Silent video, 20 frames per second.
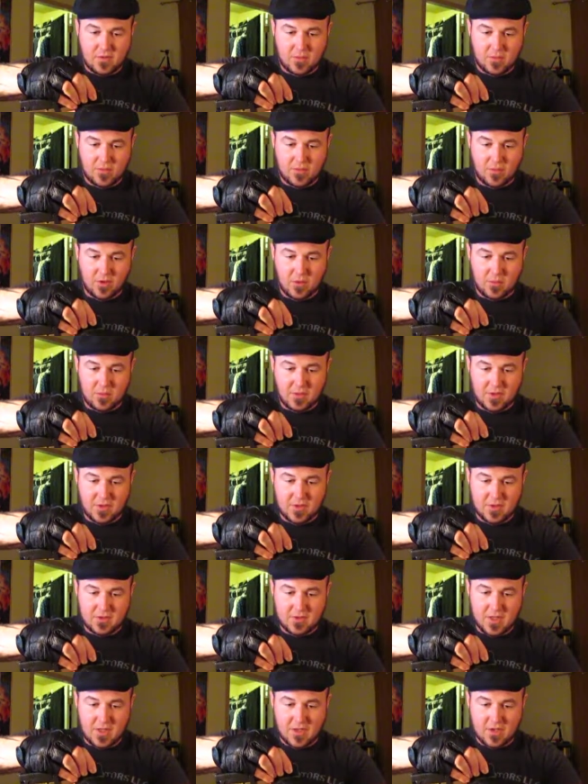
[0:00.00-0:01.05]
normally
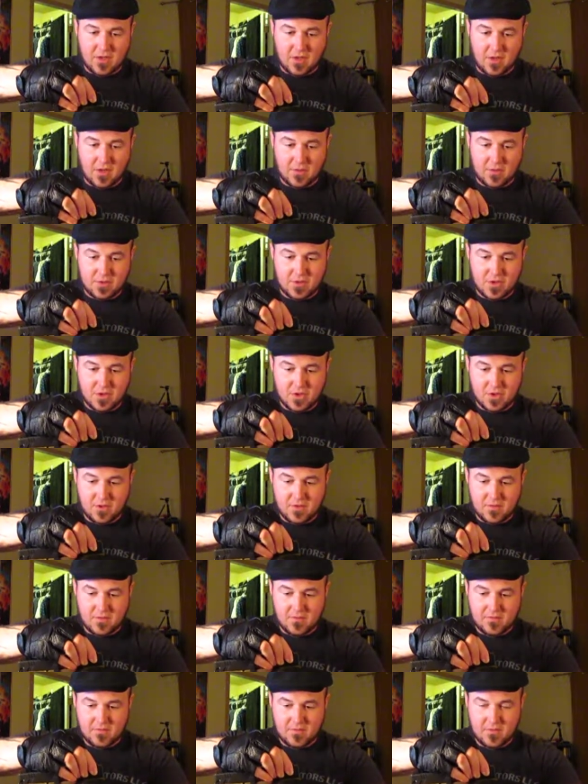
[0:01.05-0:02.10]
stationary position,
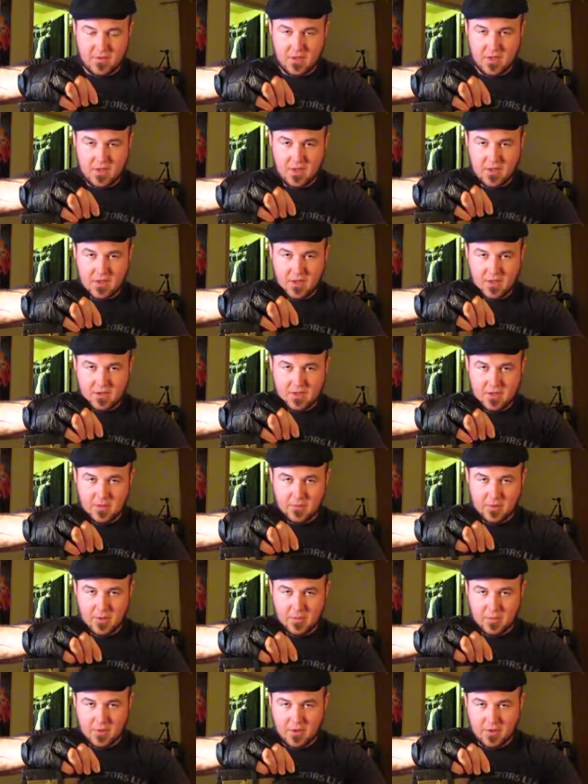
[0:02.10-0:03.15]
you
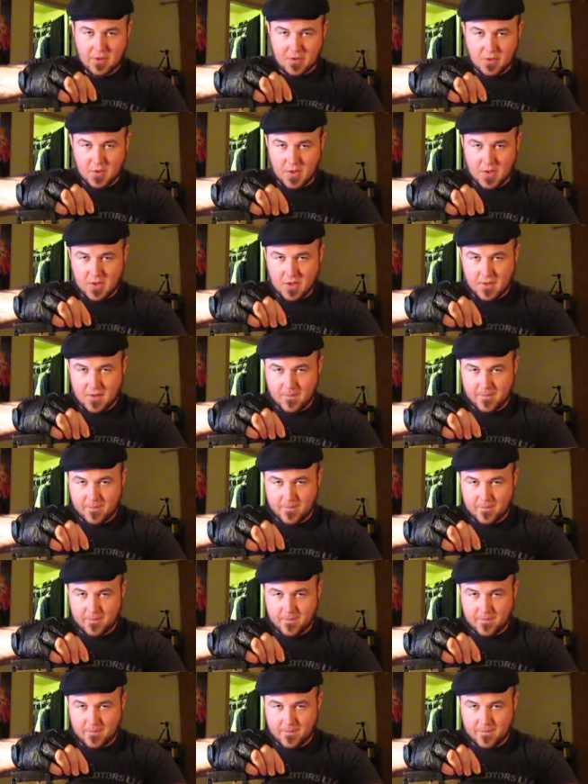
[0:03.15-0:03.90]
simply pull the trigger